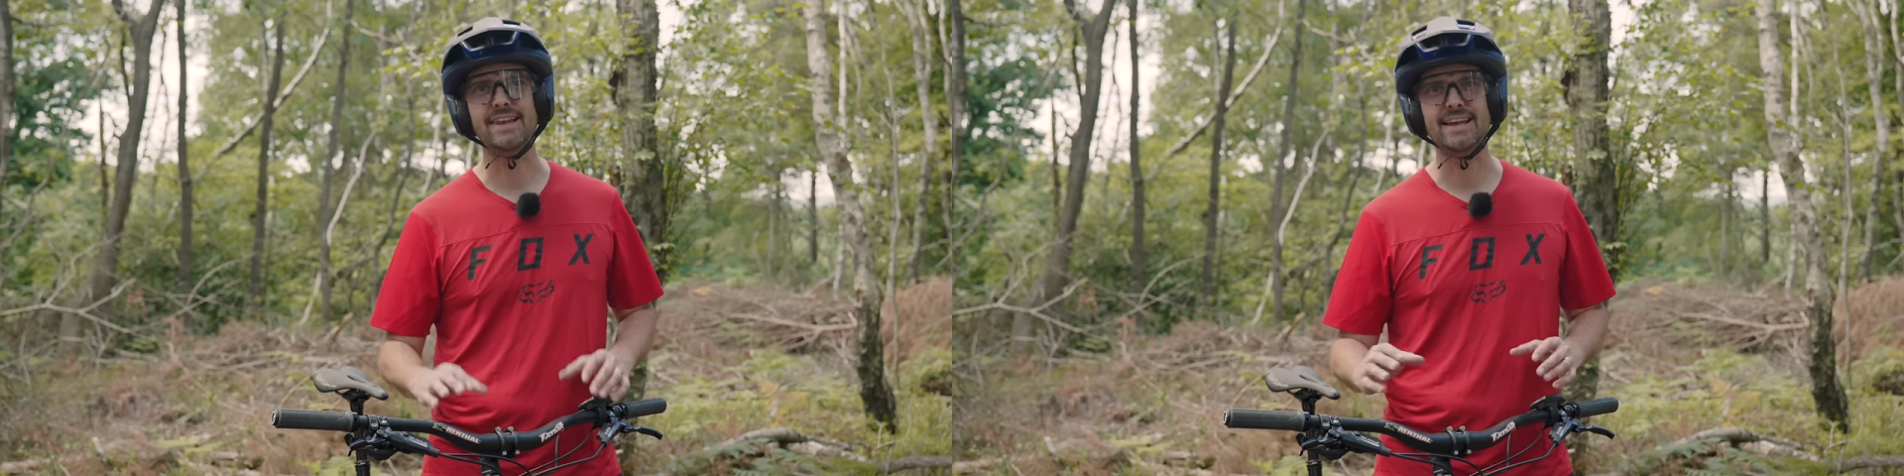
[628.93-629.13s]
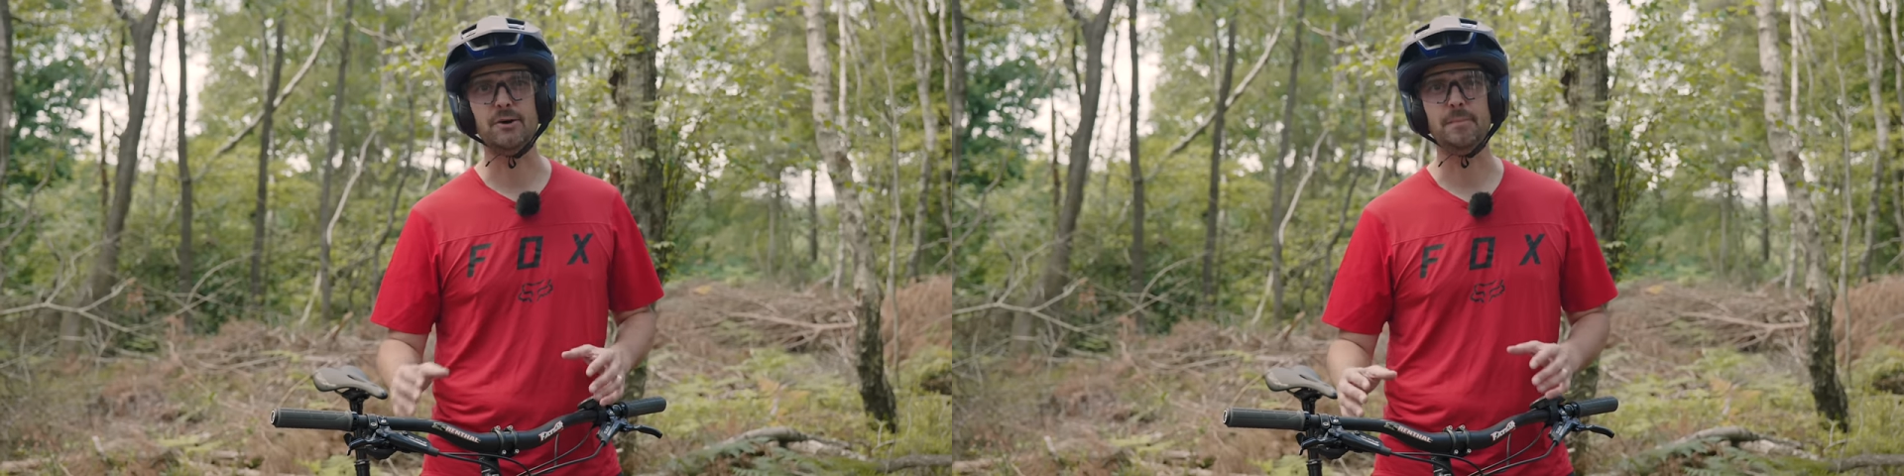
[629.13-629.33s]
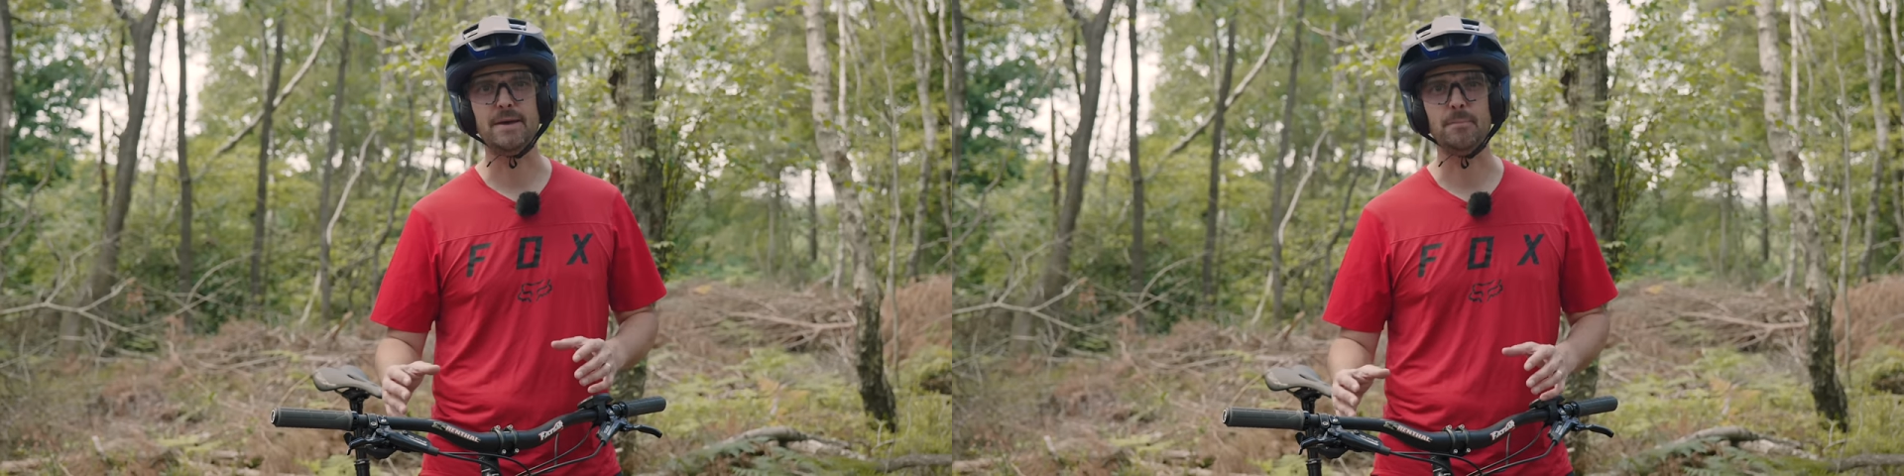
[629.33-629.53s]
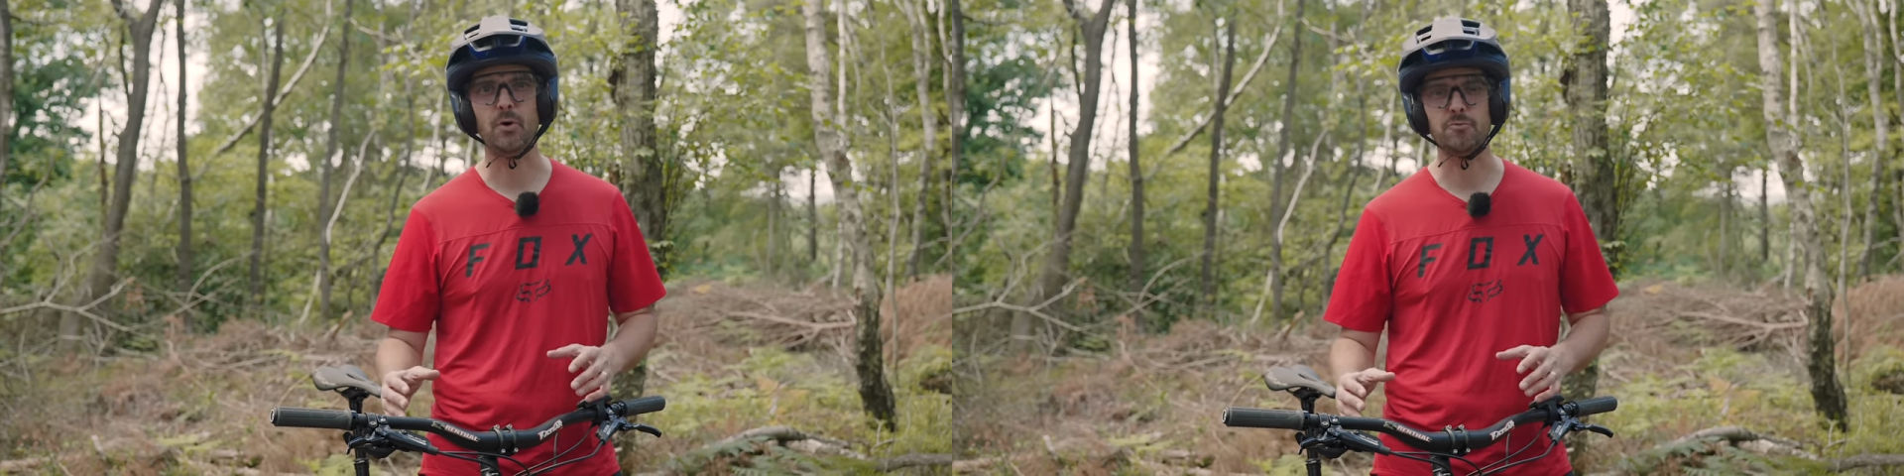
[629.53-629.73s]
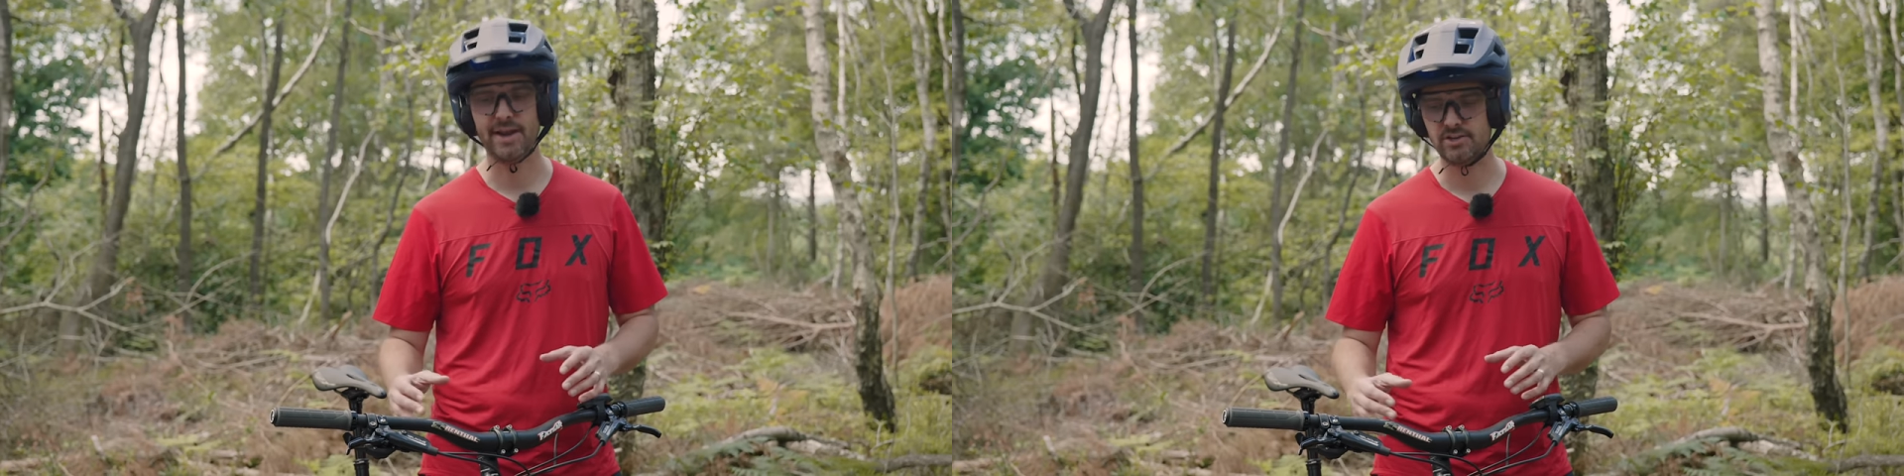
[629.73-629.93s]
little bit
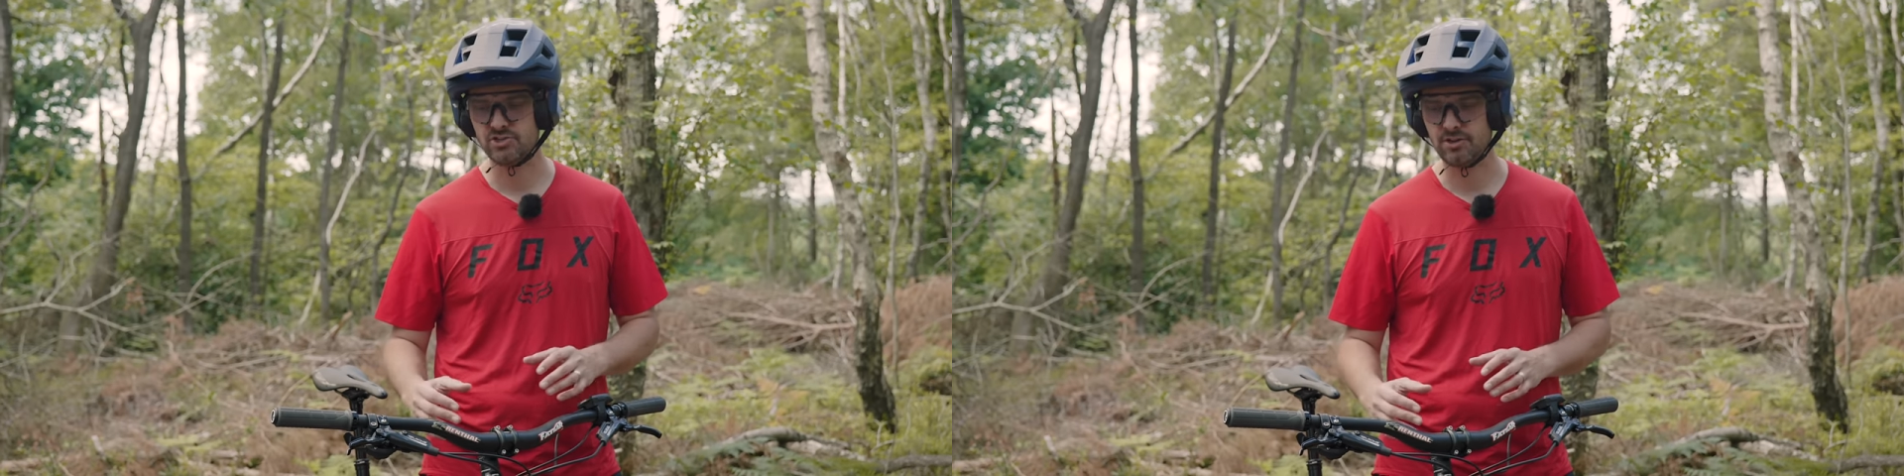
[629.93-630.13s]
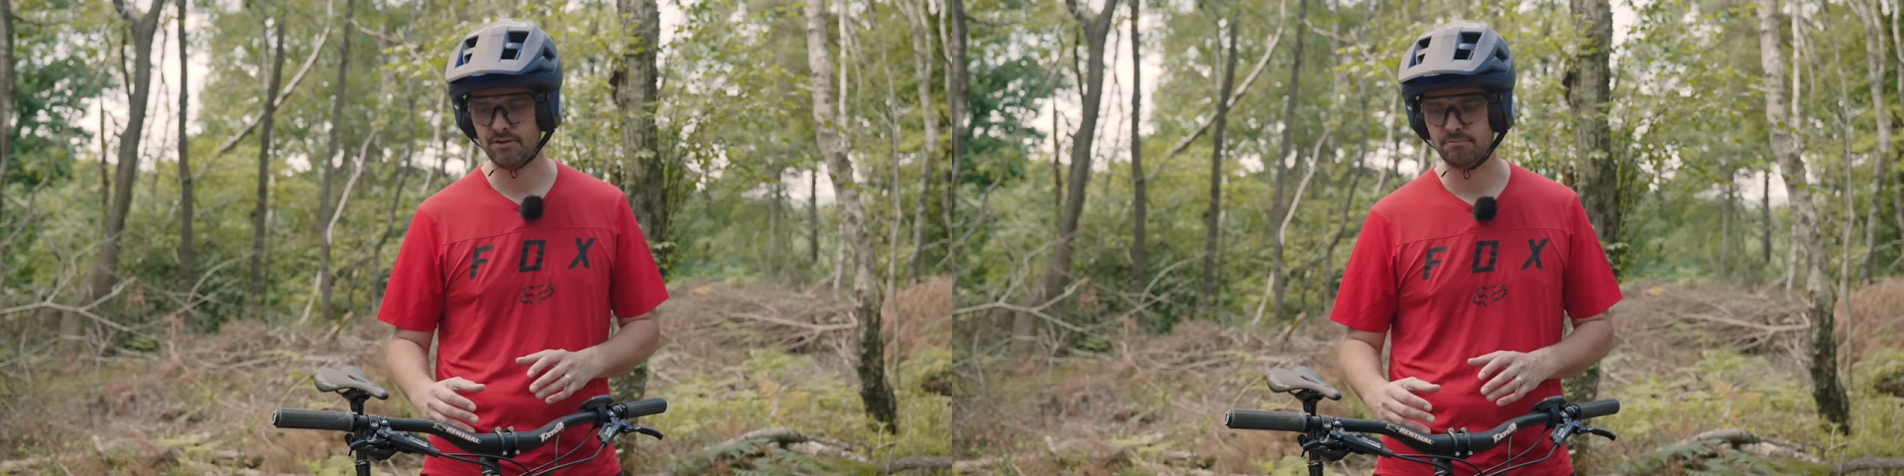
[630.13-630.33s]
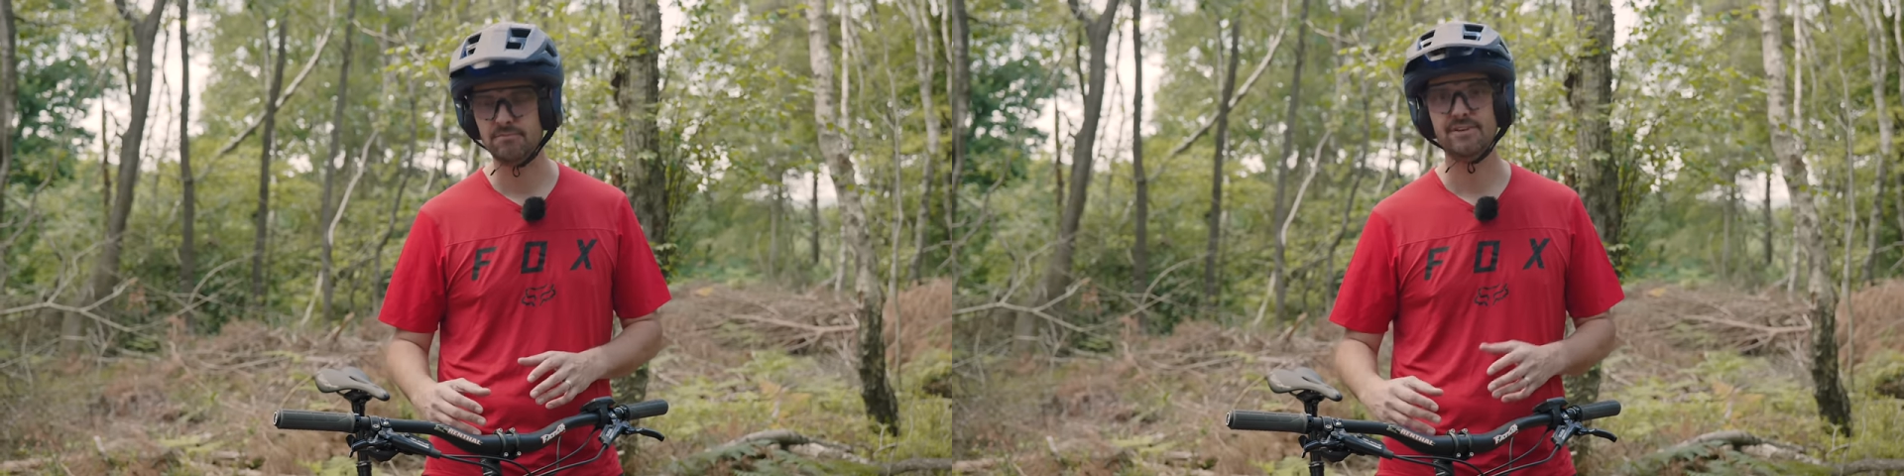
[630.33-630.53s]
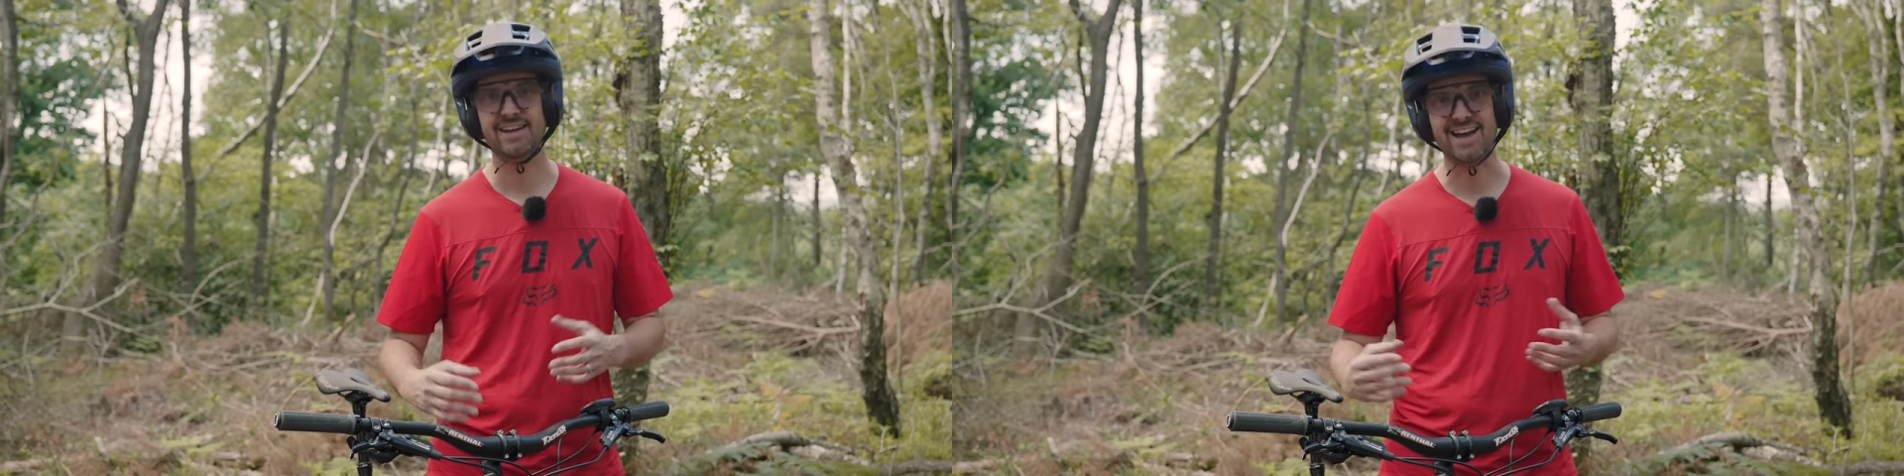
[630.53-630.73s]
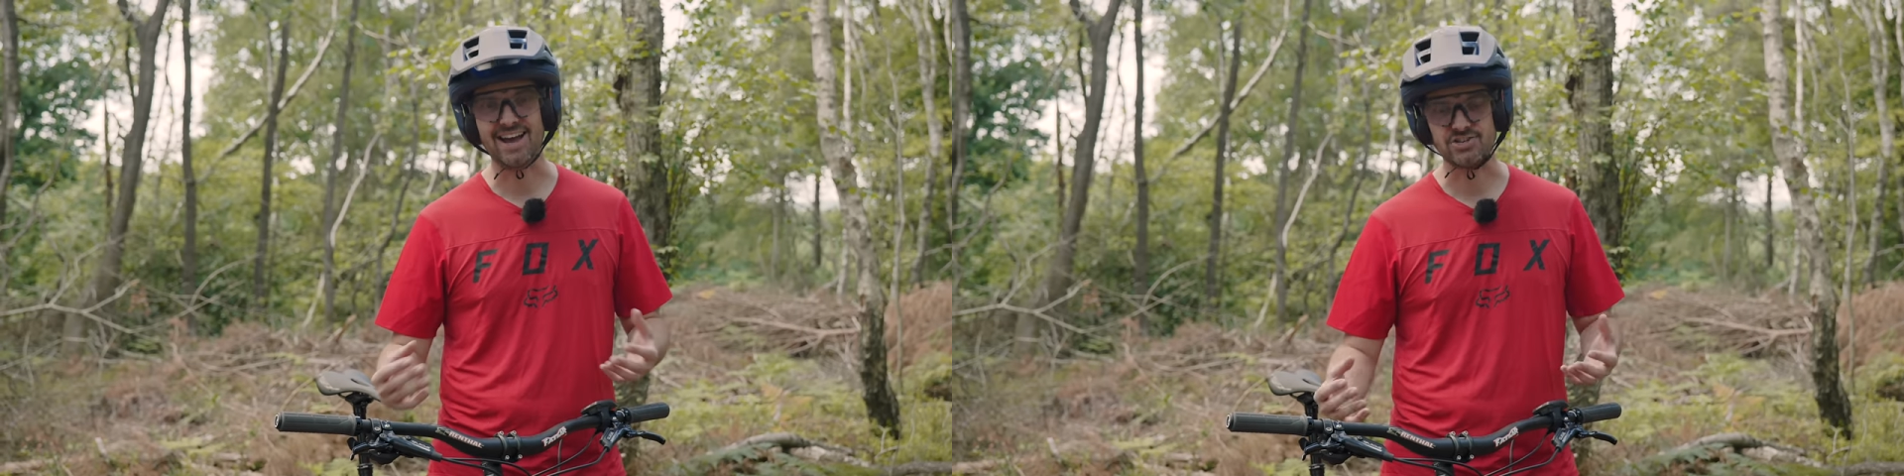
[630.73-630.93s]
more reach than
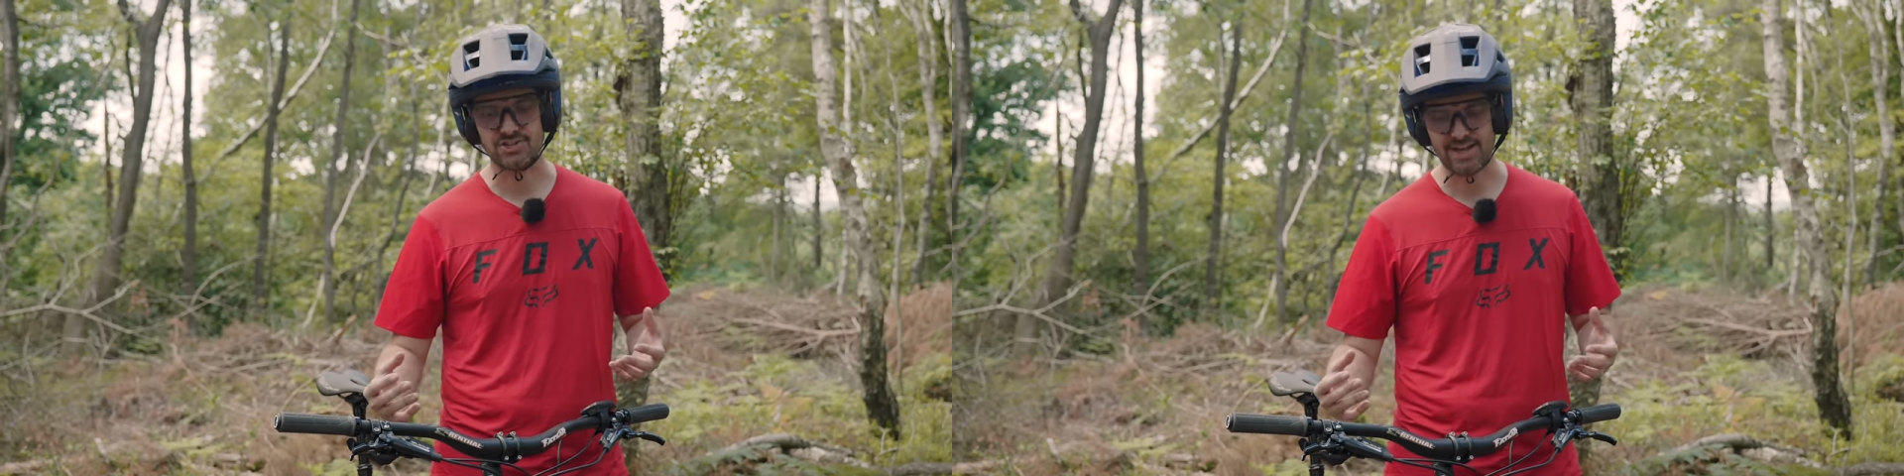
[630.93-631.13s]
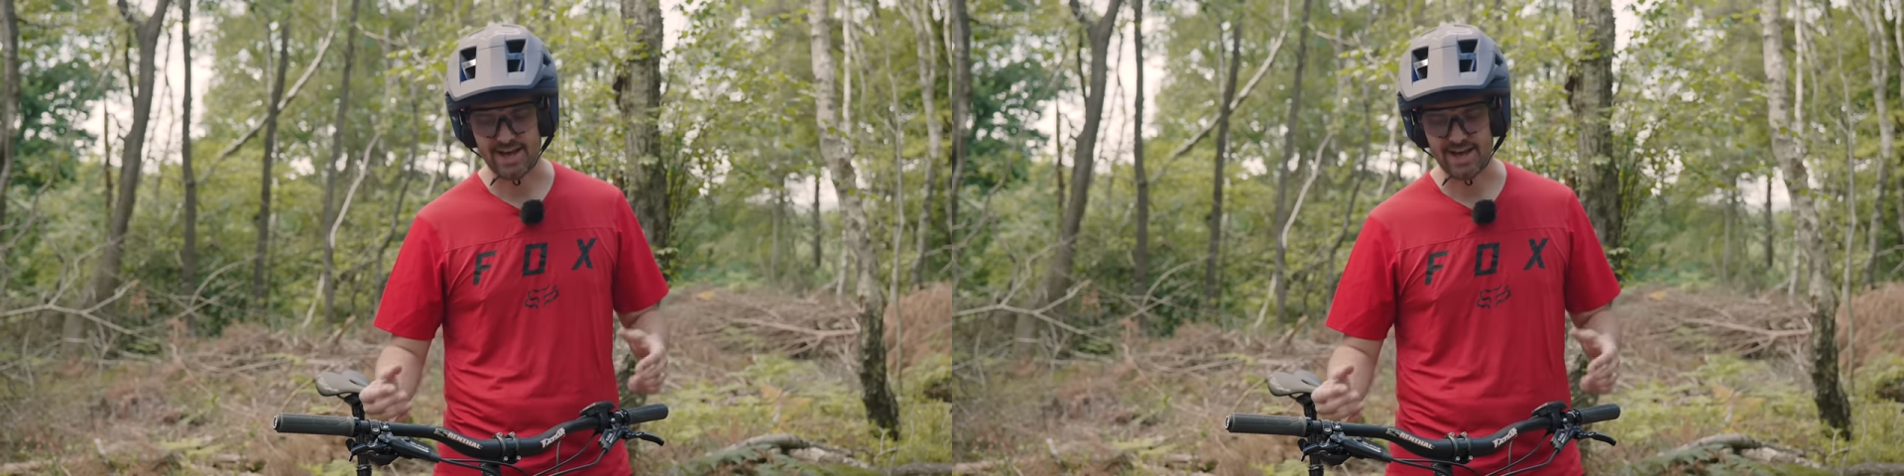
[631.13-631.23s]
it actually